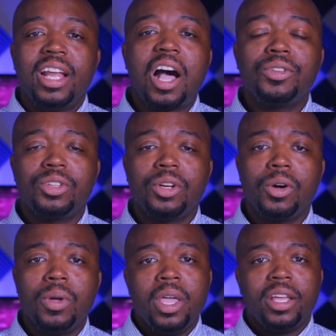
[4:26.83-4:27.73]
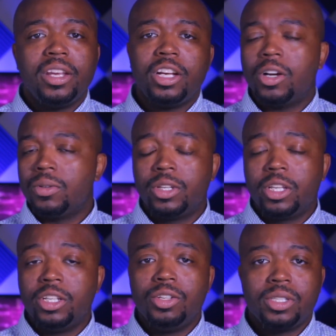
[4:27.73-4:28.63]
also, you know, you
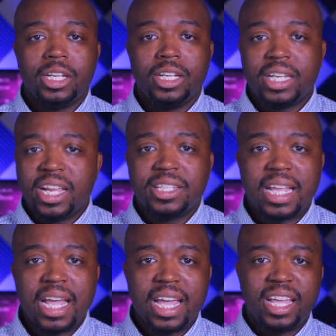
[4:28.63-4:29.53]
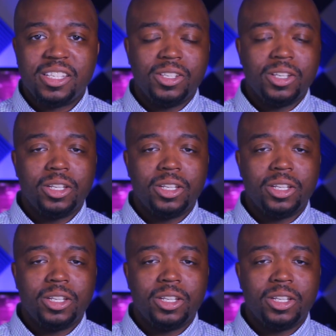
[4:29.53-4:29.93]
can use it in data science,